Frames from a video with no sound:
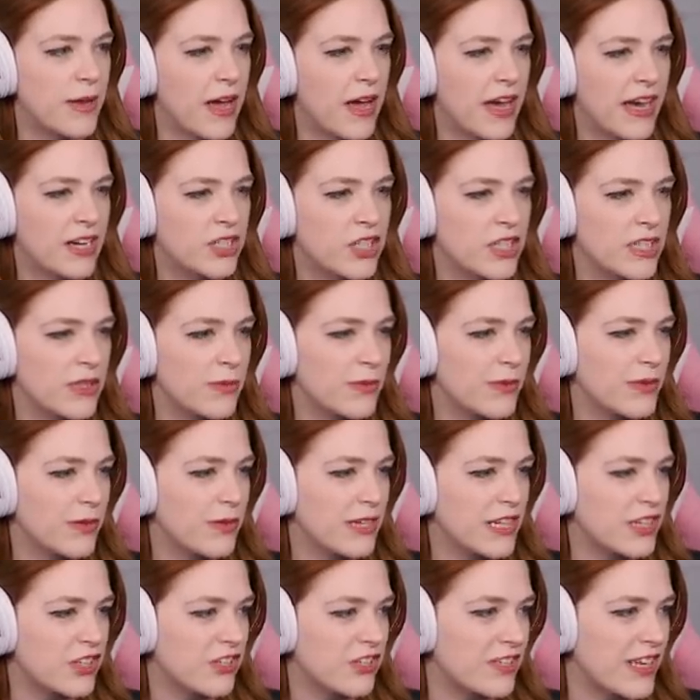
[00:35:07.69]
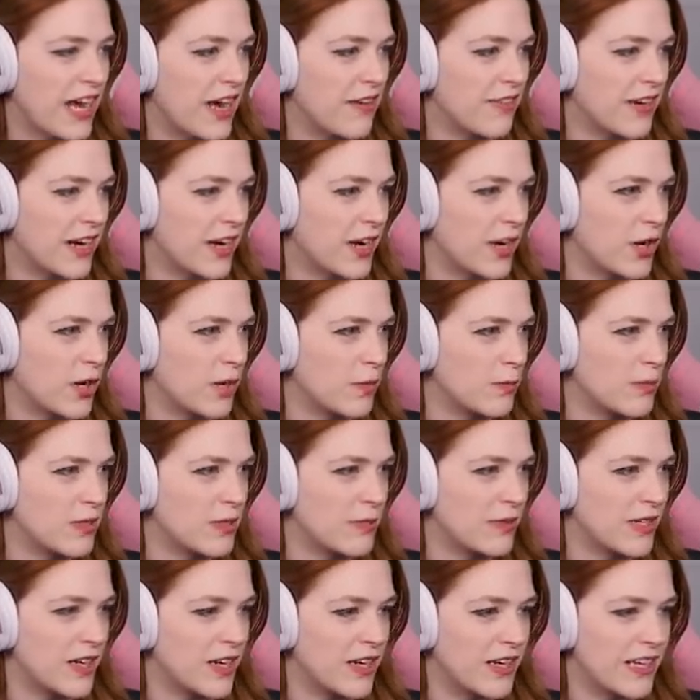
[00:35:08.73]
Actually, we could just have it at home, to
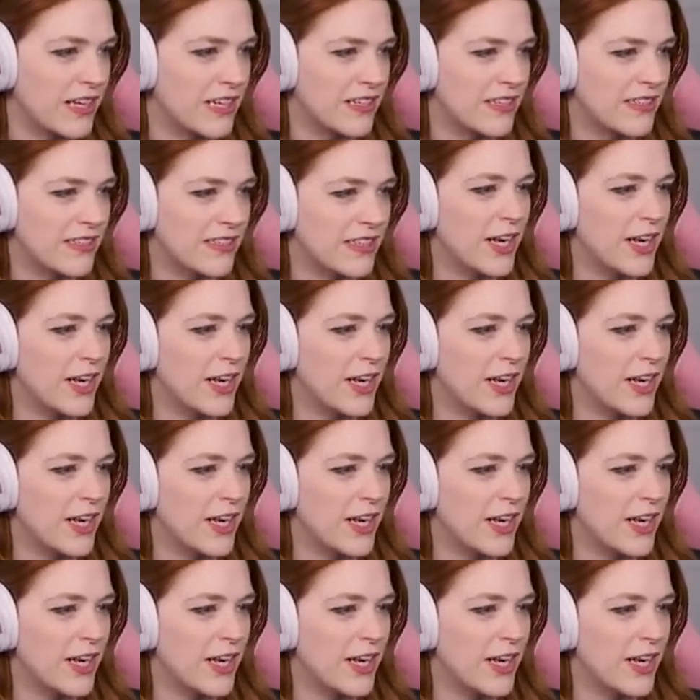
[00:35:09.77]
be honest.